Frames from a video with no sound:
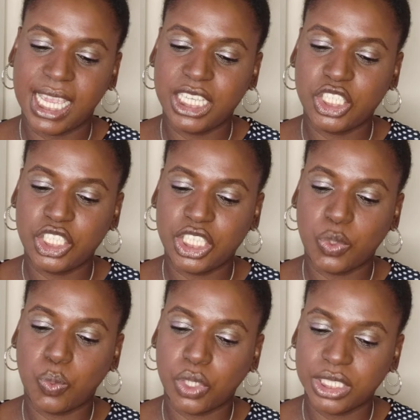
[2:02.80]

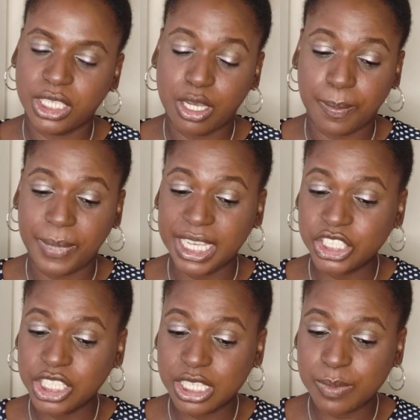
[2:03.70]
HD Wonder
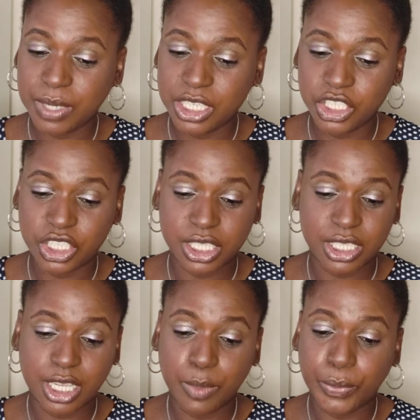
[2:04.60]
Complexion Sponge. To
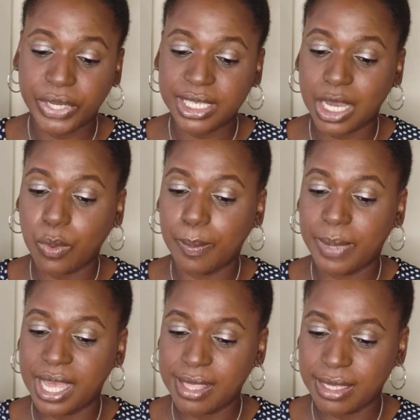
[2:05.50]
celebrate our
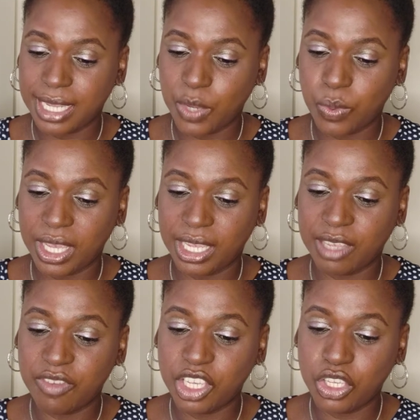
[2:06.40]
birthday, we're
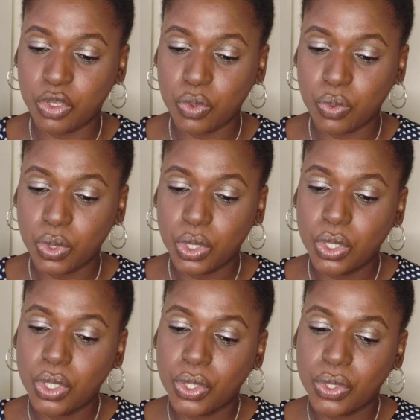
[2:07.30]
giving you
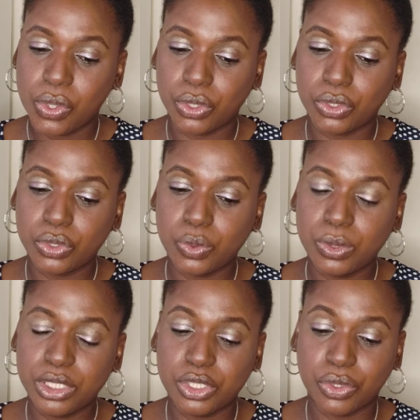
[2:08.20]
the
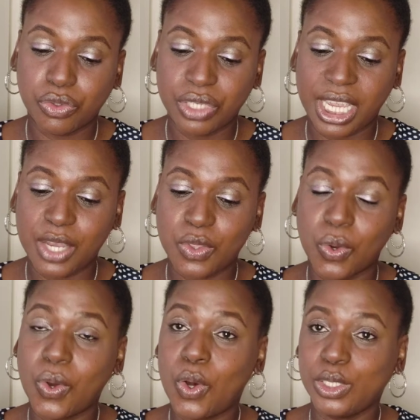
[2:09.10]
tools to create
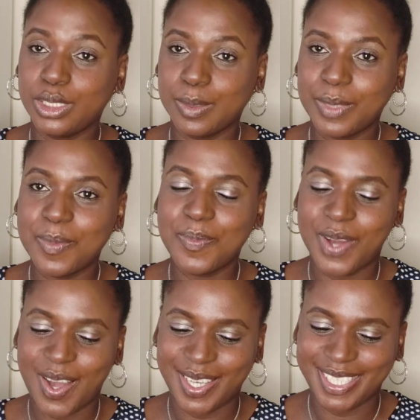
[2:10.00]
the ultimate
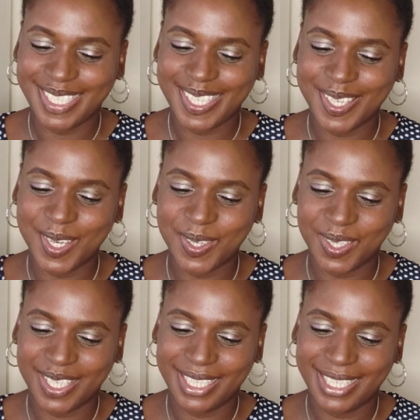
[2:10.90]
party
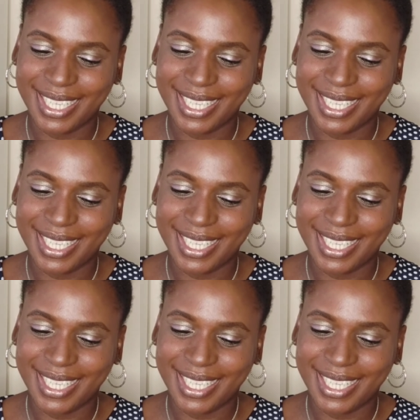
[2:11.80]
look.